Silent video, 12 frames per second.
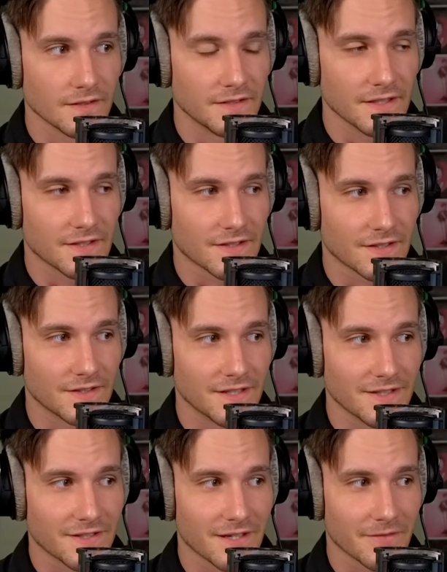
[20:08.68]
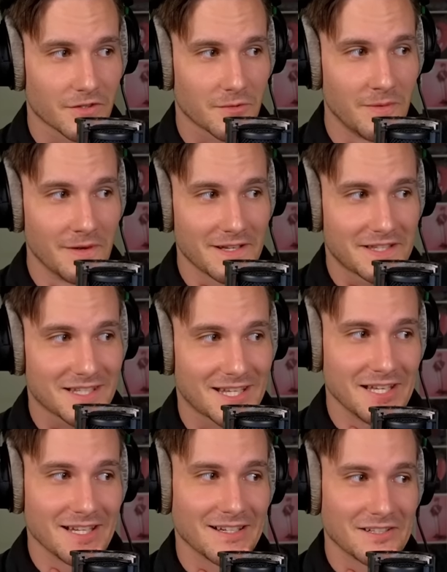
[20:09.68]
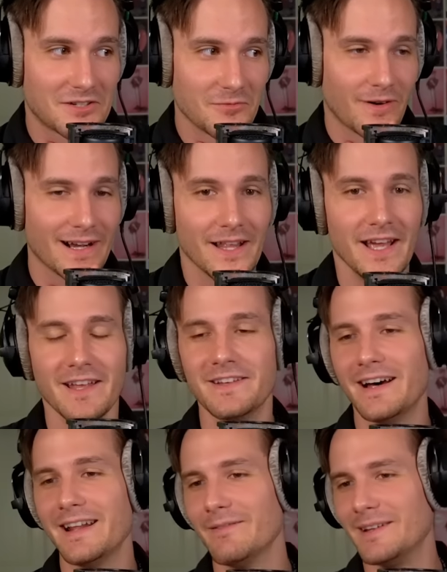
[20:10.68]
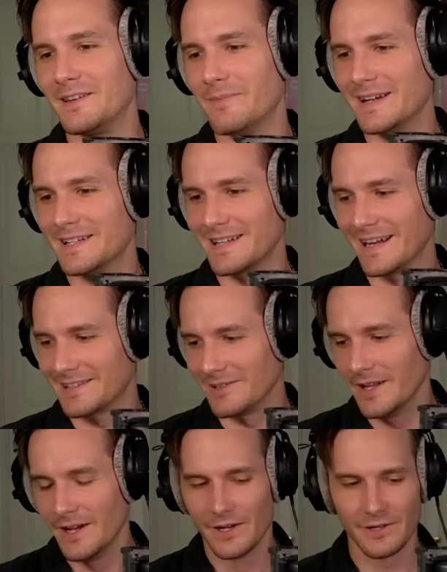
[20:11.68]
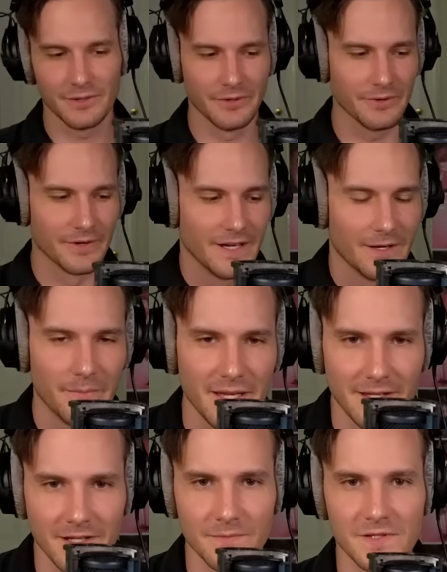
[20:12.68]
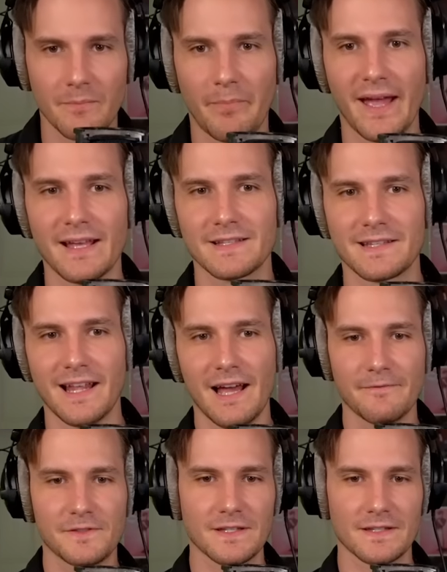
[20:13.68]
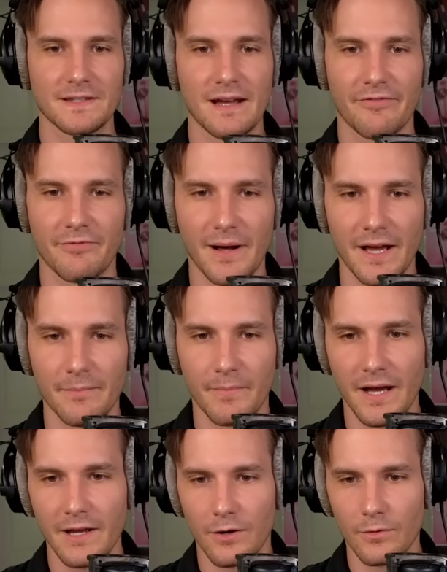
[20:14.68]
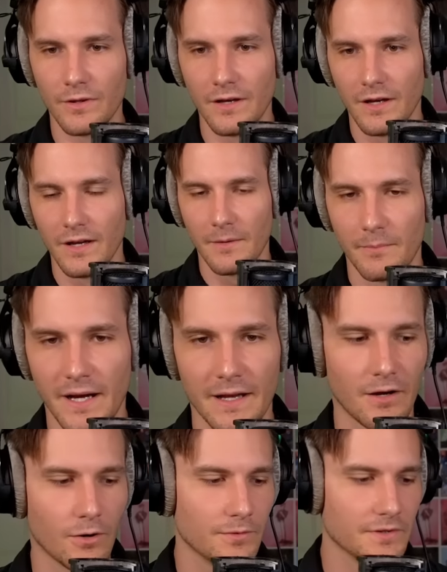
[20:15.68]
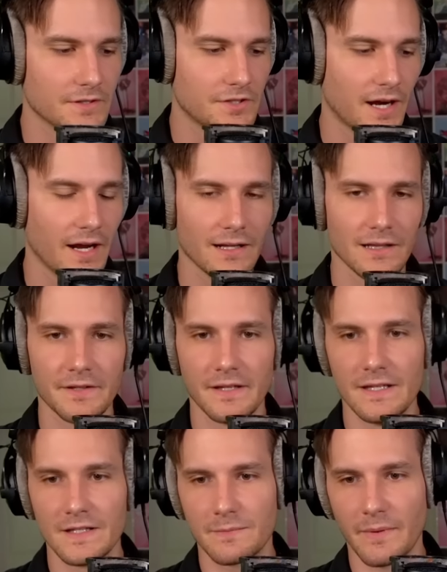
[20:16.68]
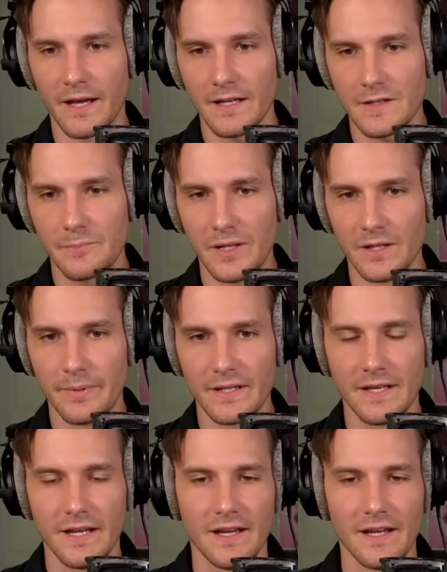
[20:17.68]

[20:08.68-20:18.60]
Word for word: This gives me such wild, not even to mention like the mediums and past lives and stuff. My own child is my husband, but